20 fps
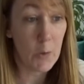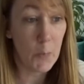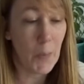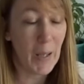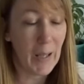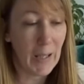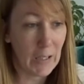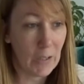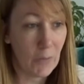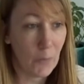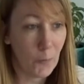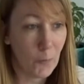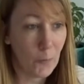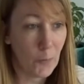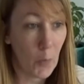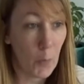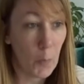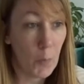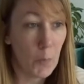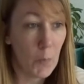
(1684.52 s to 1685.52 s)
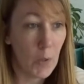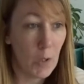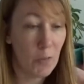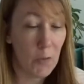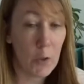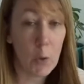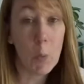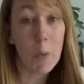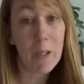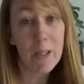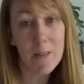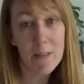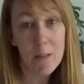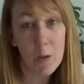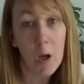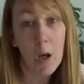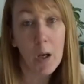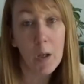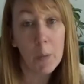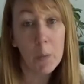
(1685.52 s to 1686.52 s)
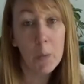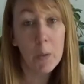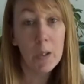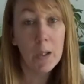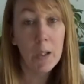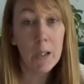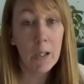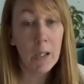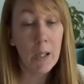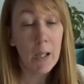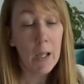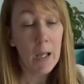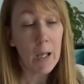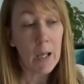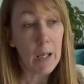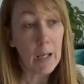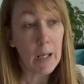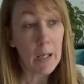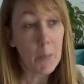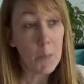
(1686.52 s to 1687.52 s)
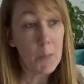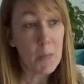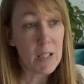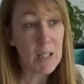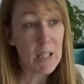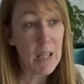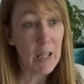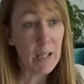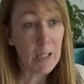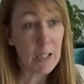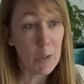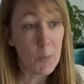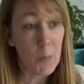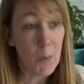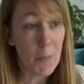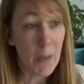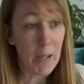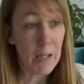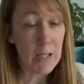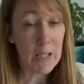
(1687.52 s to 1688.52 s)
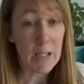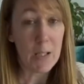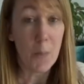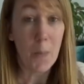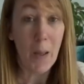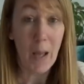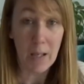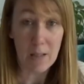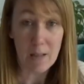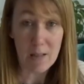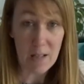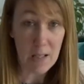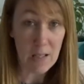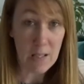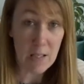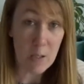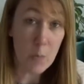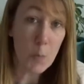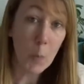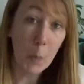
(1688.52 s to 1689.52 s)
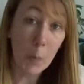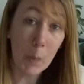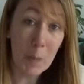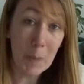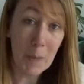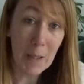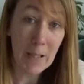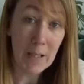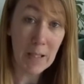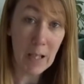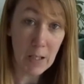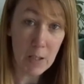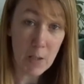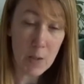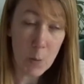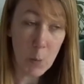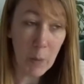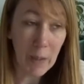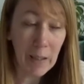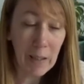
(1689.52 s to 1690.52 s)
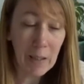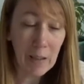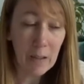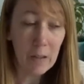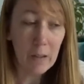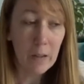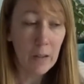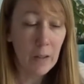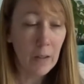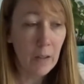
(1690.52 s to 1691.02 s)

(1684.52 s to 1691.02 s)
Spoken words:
to paint from a few weeks ago. So they're going to be made into patterns probably next week.